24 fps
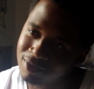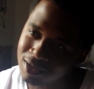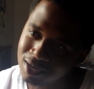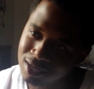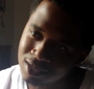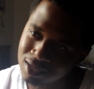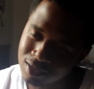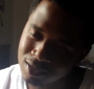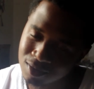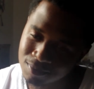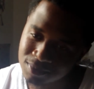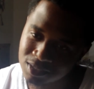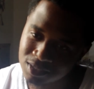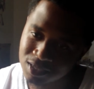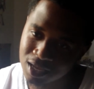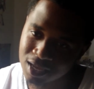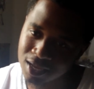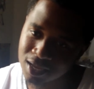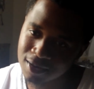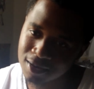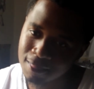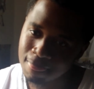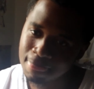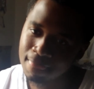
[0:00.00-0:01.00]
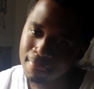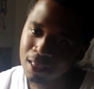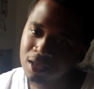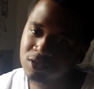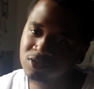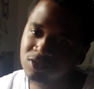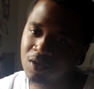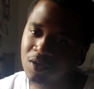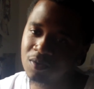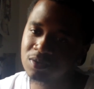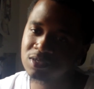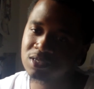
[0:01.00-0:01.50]
You know what I'm saying?
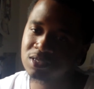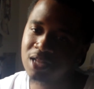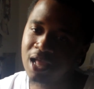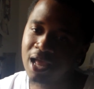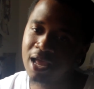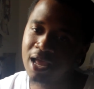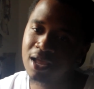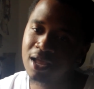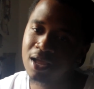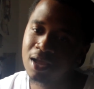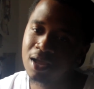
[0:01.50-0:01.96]
So I was like,